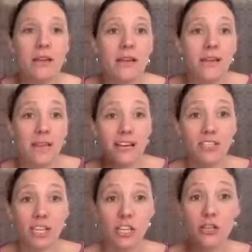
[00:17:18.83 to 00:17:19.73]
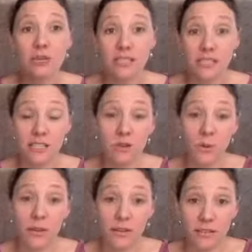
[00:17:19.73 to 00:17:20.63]
They actually use essential
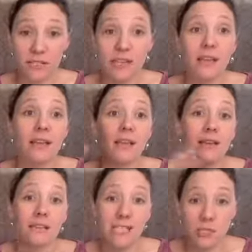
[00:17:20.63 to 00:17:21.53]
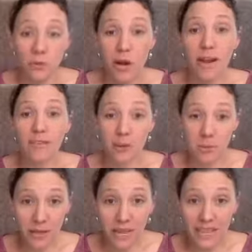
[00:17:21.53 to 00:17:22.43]
oils to spray on their
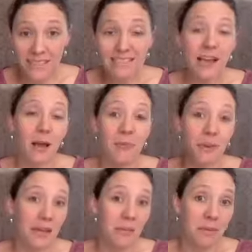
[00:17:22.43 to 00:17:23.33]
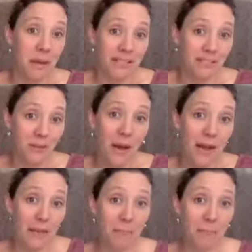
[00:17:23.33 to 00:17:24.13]
plants to help keep the pests away.